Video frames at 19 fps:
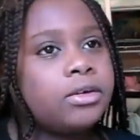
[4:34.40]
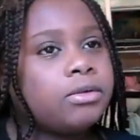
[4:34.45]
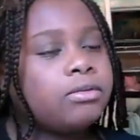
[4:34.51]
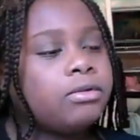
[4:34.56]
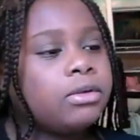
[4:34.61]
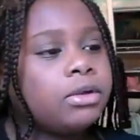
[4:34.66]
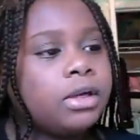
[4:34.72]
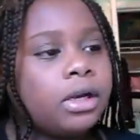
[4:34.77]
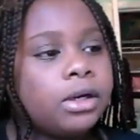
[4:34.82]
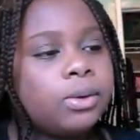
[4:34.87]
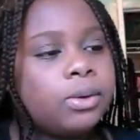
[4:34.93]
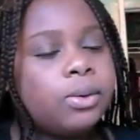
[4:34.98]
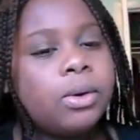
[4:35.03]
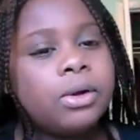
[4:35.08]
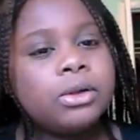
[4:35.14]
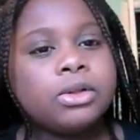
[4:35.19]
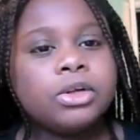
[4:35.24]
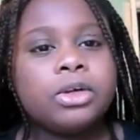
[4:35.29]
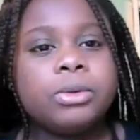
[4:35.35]
that's really high
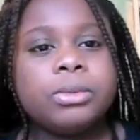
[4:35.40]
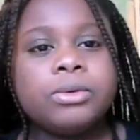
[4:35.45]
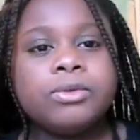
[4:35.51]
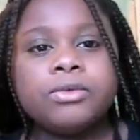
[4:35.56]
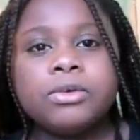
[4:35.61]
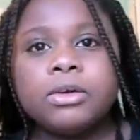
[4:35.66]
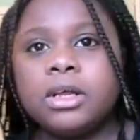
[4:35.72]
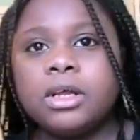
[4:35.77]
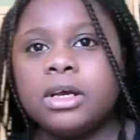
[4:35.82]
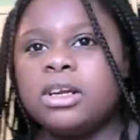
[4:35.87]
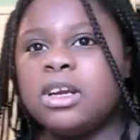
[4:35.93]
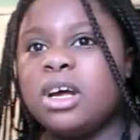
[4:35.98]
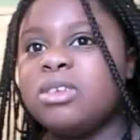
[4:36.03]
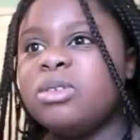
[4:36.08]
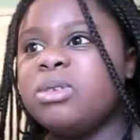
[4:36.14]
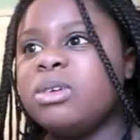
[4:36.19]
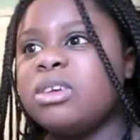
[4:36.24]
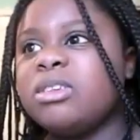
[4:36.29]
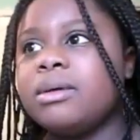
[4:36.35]
quality, but for
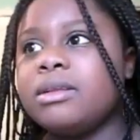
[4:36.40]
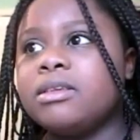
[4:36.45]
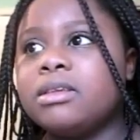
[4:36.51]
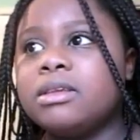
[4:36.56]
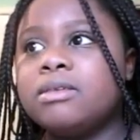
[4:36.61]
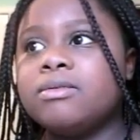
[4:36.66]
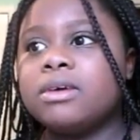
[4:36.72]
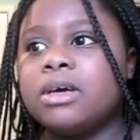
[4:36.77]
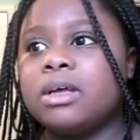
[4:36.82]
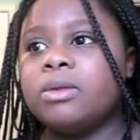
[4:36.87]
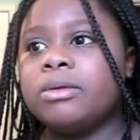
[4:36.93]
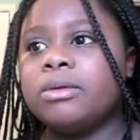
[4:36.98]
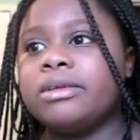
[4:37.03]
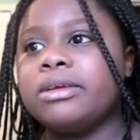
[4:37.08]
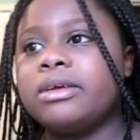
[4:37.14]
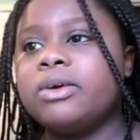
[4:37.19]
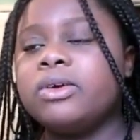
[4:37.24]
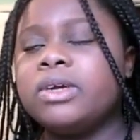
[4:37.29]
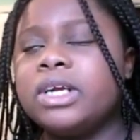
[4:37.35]
not too expensive. I
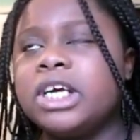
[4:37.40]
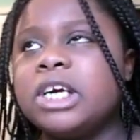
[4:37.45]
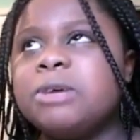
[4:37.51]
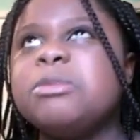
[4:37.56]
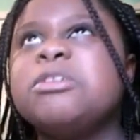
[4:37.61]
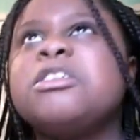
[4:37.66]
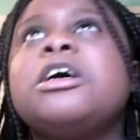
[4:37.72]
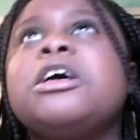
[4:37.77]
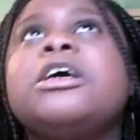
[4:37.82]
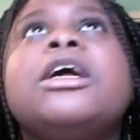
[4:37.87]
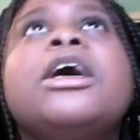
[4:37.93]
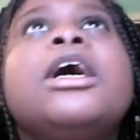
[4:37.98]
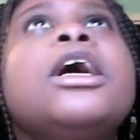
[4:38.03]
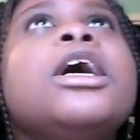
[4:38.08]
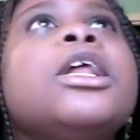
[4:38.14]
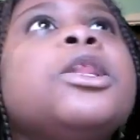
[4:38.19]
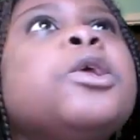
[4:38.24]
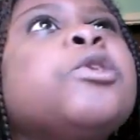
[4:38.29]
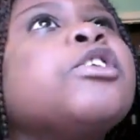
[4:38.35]
was looking on Amazon.
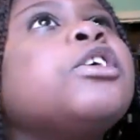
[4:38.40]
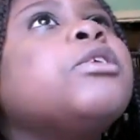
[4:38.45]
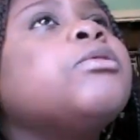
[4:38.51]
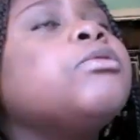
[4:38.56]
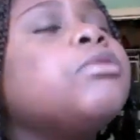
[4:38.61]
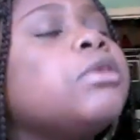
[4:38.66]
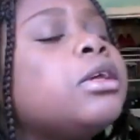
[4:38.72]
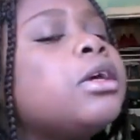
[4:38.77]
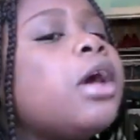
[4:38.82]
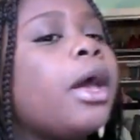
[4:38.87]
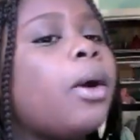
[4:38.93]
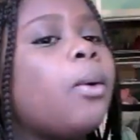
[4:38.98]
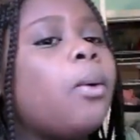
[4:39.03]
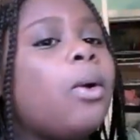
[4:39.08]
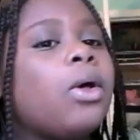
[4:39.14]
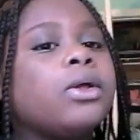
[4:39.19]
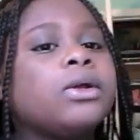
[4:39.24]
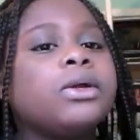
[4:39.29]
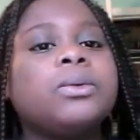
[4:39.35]
There's a really
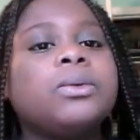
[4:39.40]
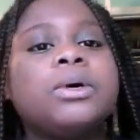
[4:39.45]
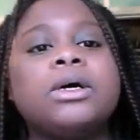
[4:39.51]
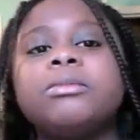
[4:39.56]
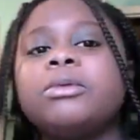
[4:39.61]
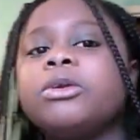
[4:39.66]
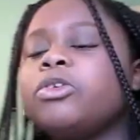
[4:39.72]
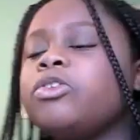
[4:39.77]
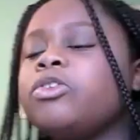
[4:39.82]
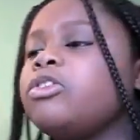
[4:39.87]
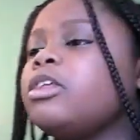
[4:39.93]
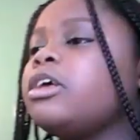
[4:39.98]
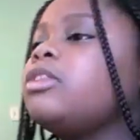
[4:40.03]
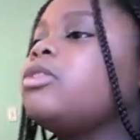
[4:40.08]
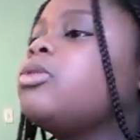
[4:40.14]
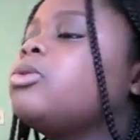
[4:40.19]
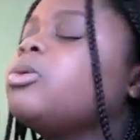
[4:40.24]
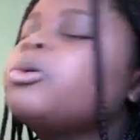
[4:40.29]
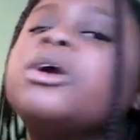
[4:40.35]
high quality one, but it's
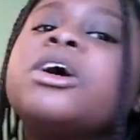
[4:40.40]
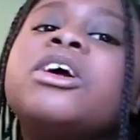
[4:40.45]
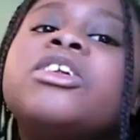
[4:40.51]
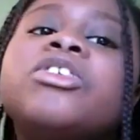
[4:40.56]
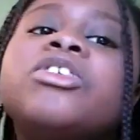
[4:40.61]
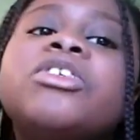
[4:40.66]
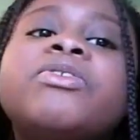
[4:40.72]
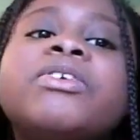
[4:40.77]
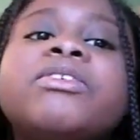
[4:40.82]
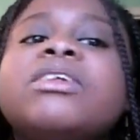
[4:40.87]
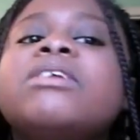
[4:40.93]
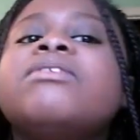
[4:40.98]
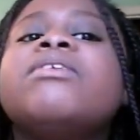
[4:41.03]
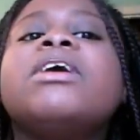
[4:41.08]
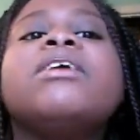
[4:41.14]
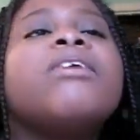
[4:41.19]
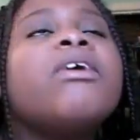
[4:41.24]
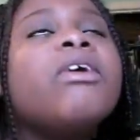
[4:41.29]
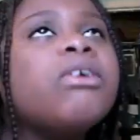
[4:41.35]

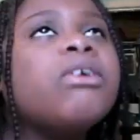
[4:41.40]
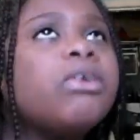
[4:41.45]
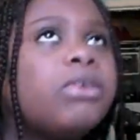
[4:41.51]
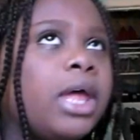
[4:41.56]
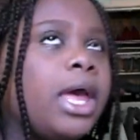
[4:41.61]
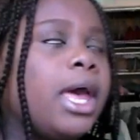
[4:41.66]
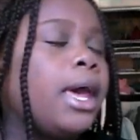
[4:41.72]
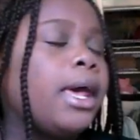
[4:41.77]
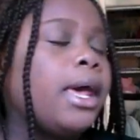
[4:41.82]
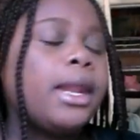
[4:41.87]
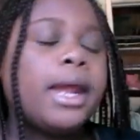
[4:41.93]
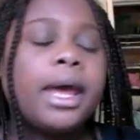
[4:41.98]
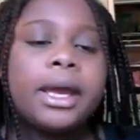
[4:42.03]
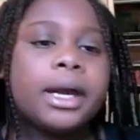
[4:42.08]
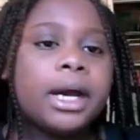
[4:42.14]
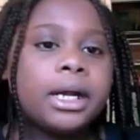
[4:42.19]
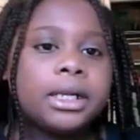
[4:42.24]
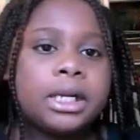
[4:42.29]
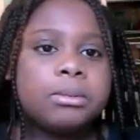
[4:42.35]
$355,
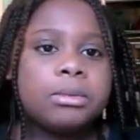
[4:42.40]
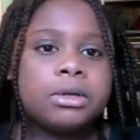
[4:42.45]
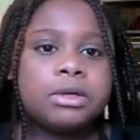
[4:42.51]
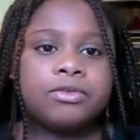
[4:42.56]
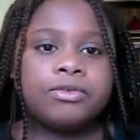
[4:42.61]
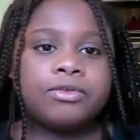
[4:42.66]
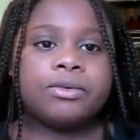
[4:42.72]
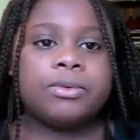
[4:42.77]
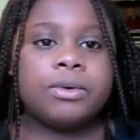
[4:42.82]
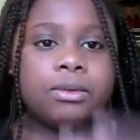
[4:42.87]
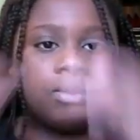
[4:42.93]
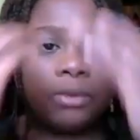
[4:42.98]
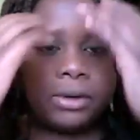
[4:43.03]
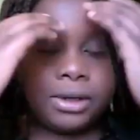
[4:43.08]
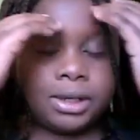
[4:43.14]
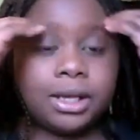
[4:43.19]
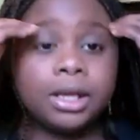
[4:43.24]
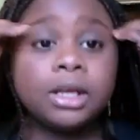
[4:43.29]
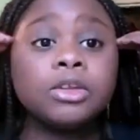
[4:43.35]
and I ain't got that money for one
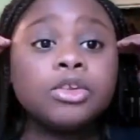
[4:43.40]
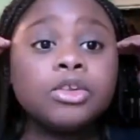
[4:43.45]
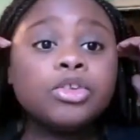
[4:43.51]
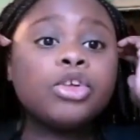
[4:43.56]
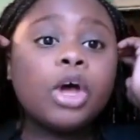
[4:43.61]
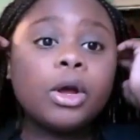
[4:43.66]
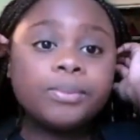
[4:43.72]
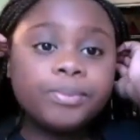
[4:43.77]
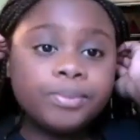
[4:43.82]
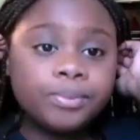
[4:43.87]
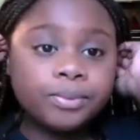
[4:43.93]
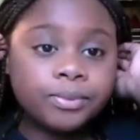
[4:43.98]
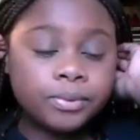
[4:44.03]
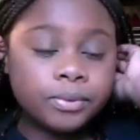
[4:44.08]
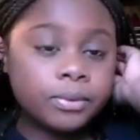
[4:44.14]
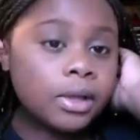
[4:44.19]
ring light. So